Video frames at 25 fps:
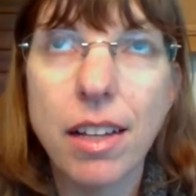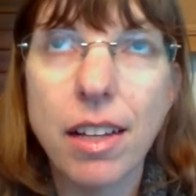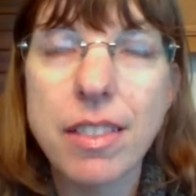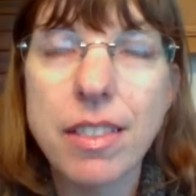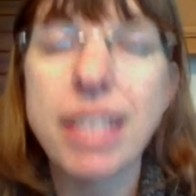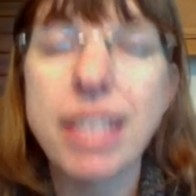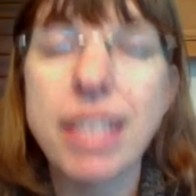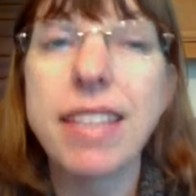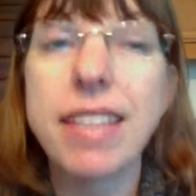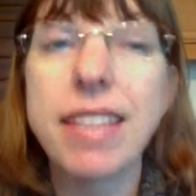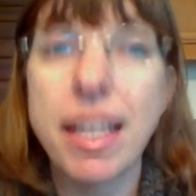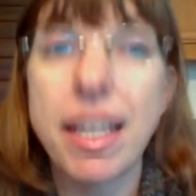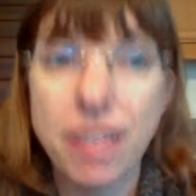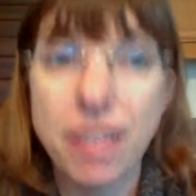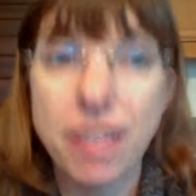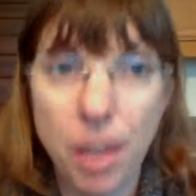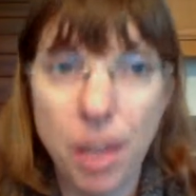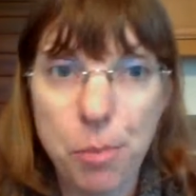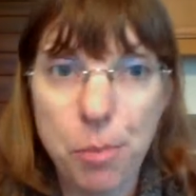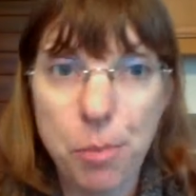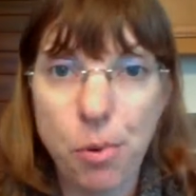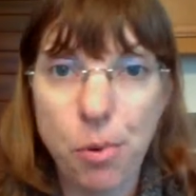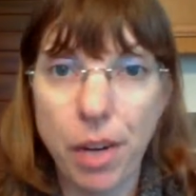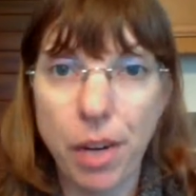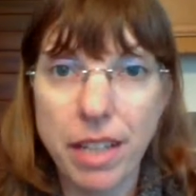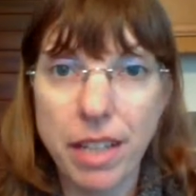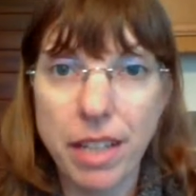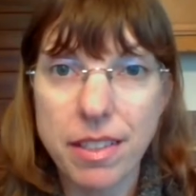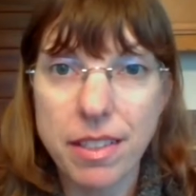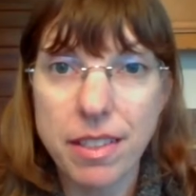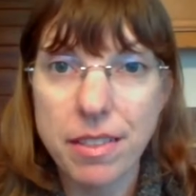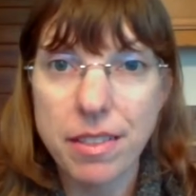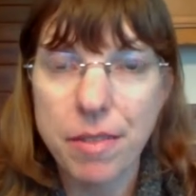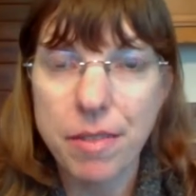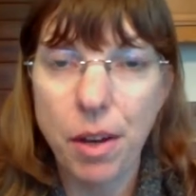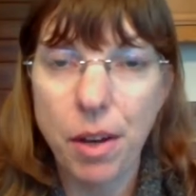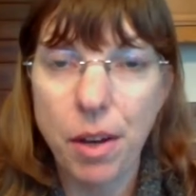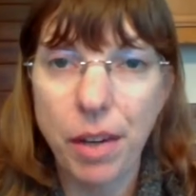Success Club points,
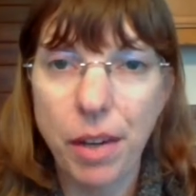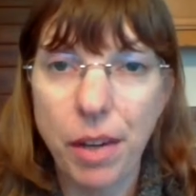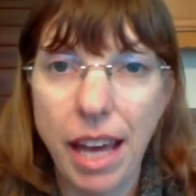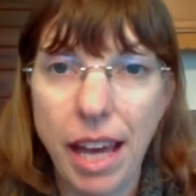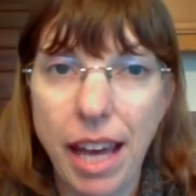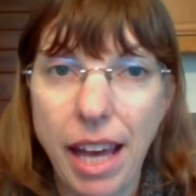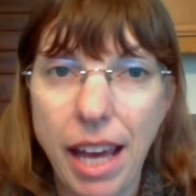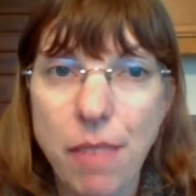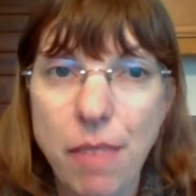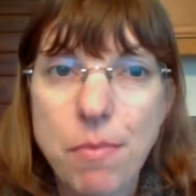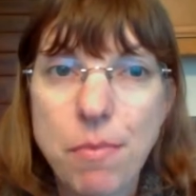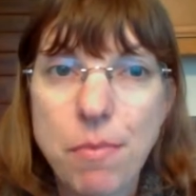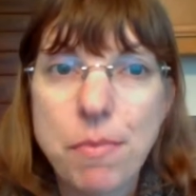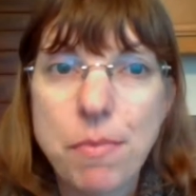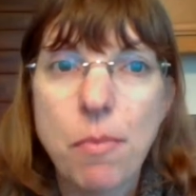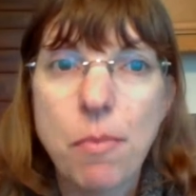okay?